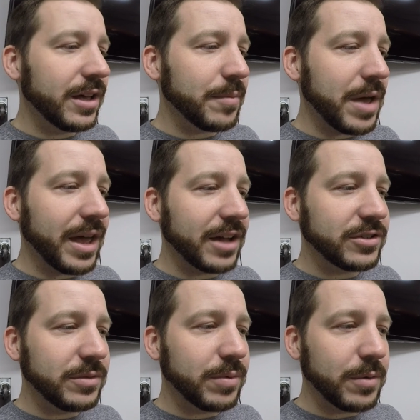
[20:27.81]
I
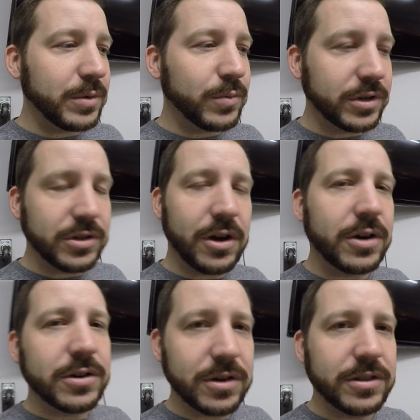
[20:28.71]
actually probably worked
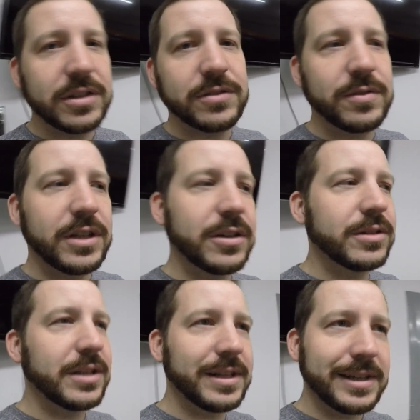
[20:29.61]
harder on this video
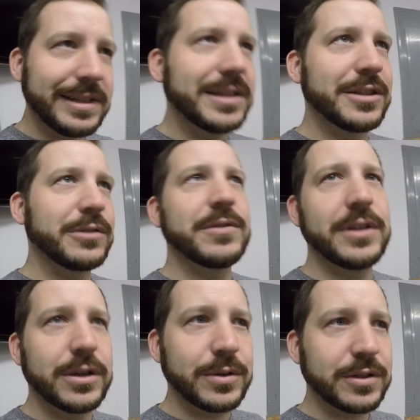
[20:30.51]
than any other
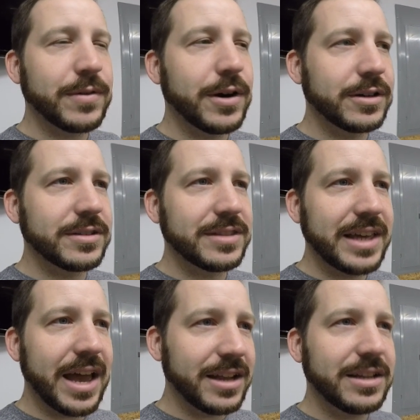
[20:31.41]
video as far as the
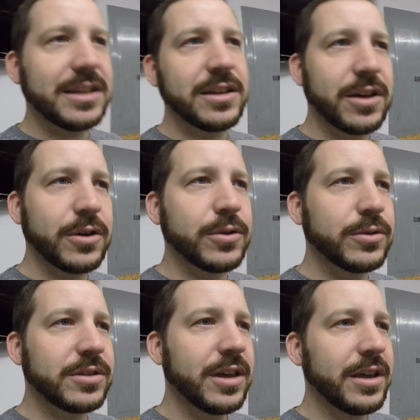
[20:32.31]
editing goes,